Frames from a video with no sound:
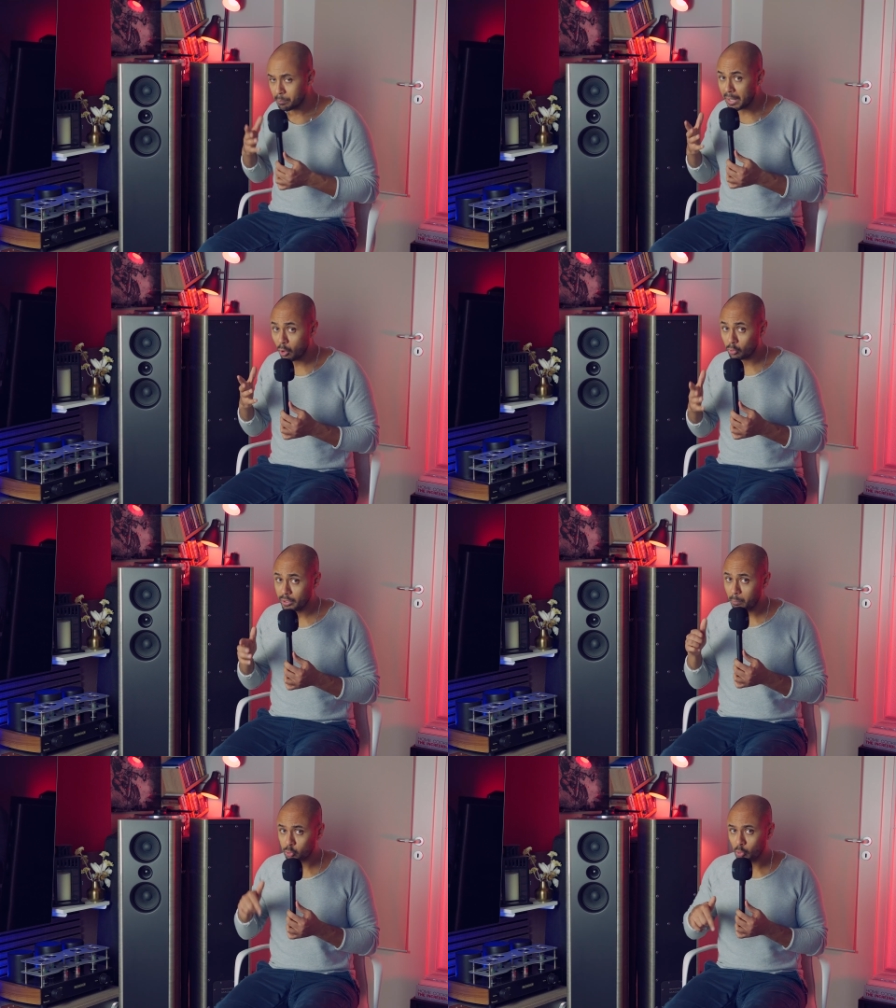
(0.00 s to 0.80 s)
Back on
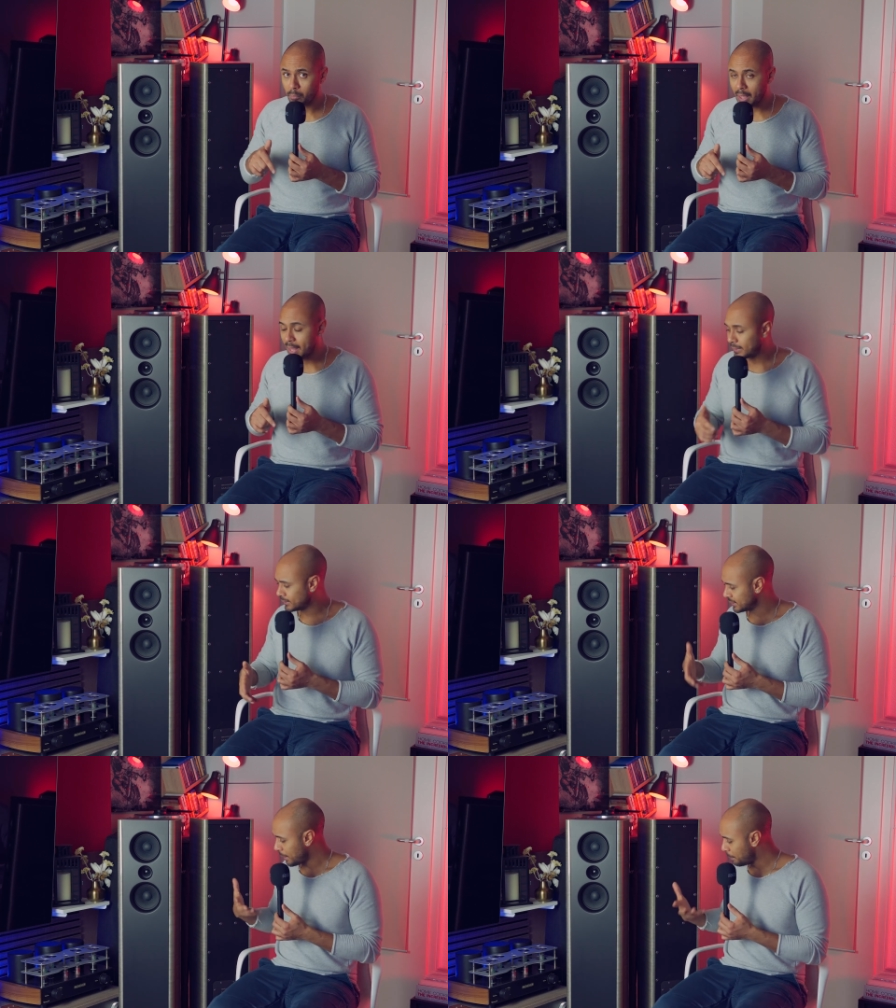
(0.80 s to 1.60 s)
the bottom
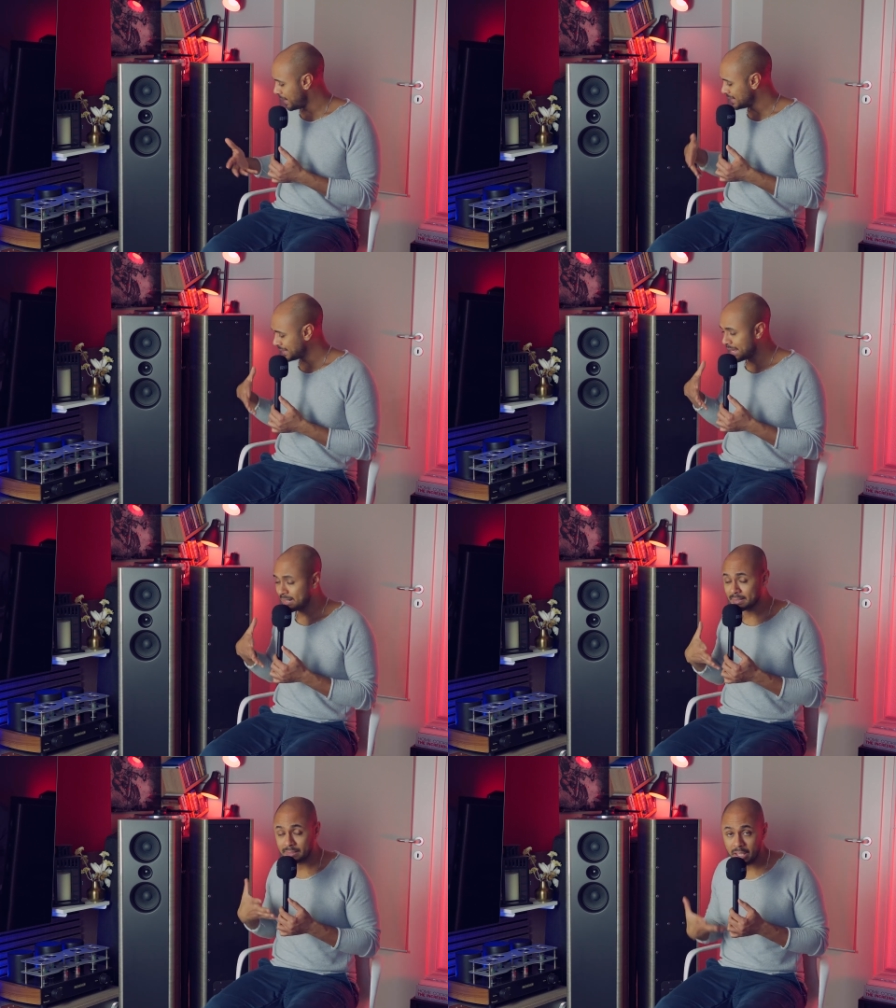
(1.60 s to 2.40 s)
end, sub-bass
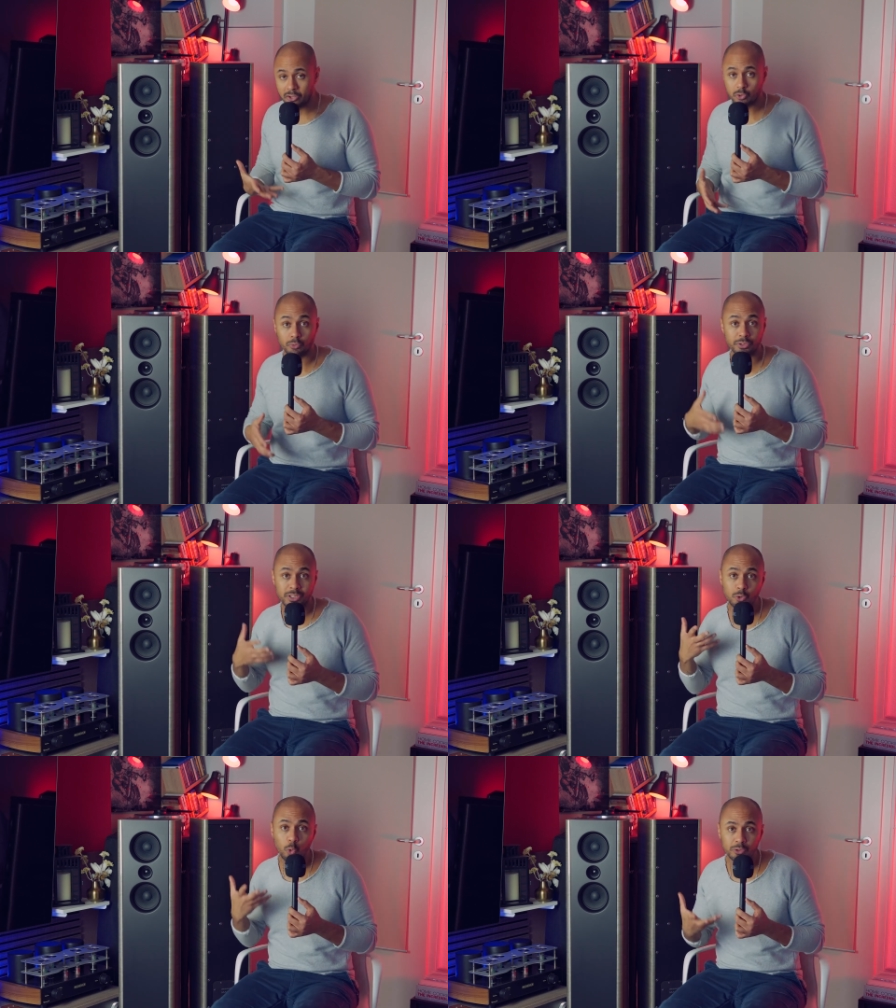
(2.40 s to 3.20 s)
extensions
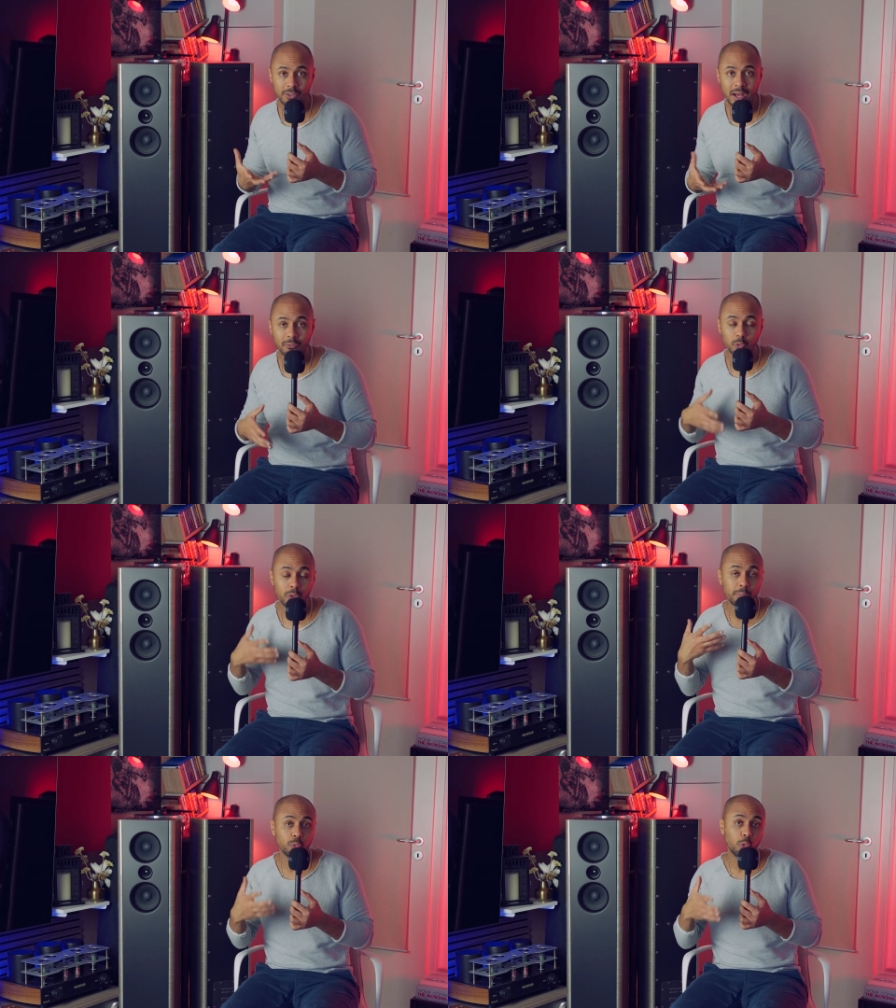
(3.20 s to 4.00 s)
is good enough
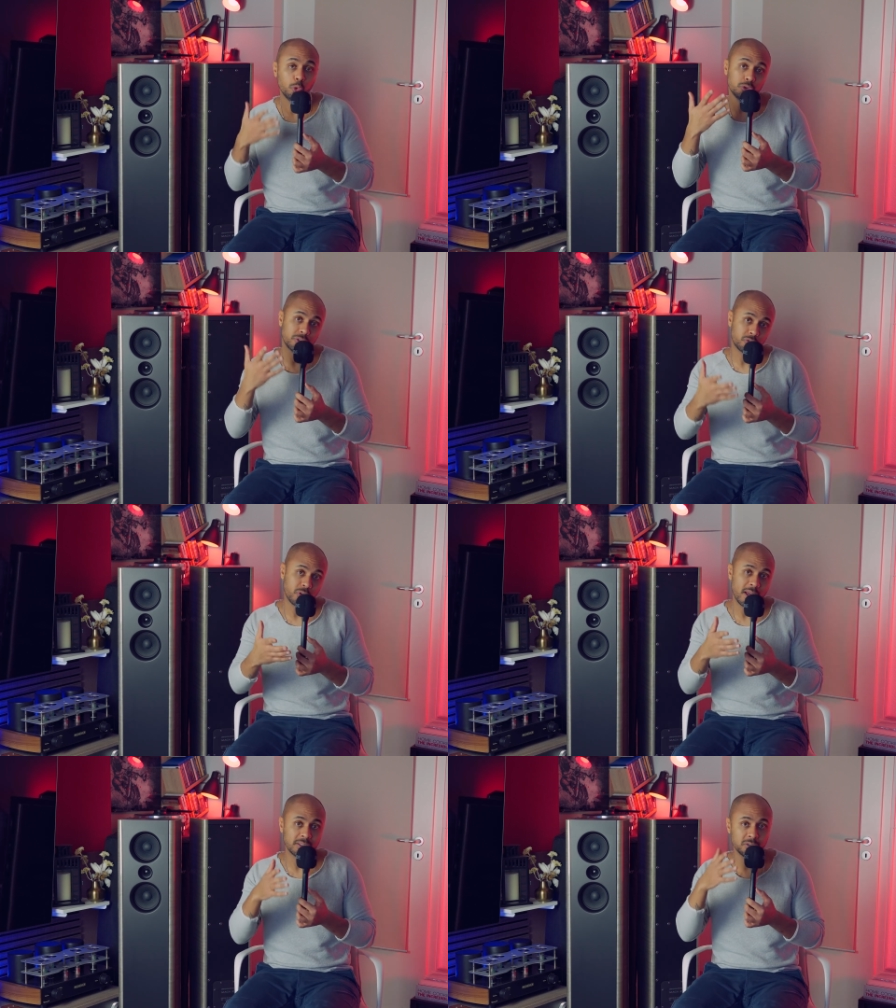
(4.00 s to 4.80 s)
to reproduce
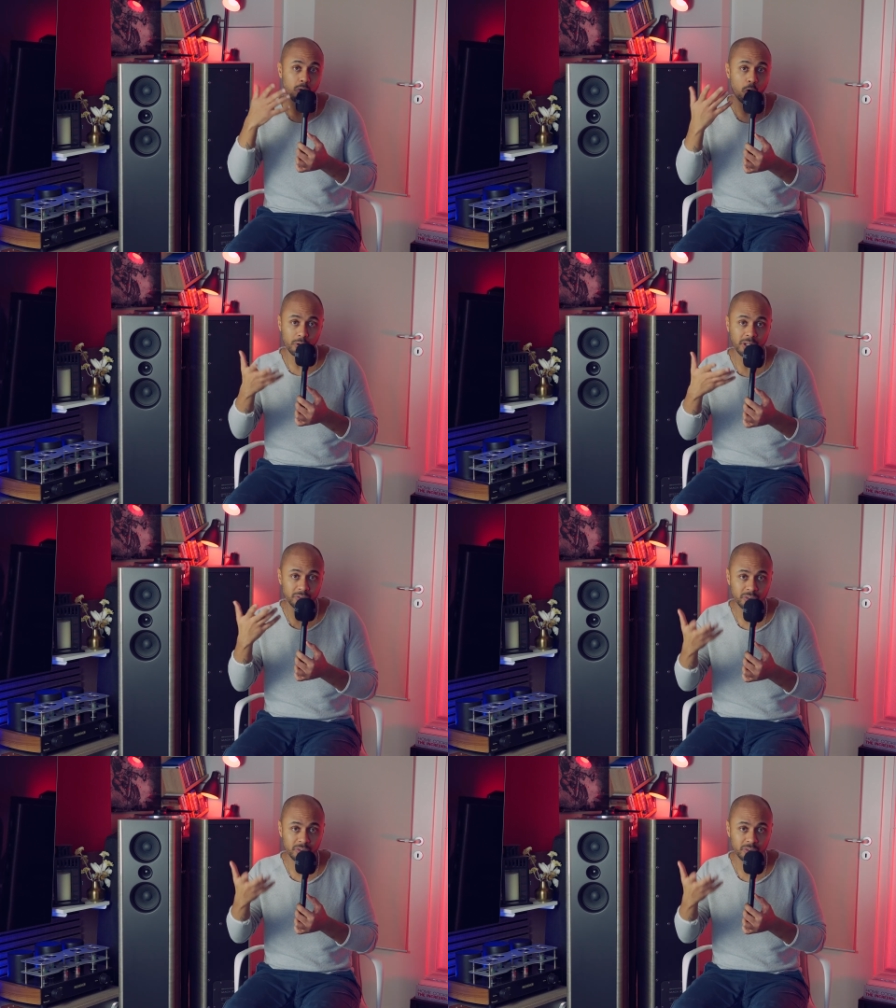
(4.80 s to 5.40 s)
tracks, organ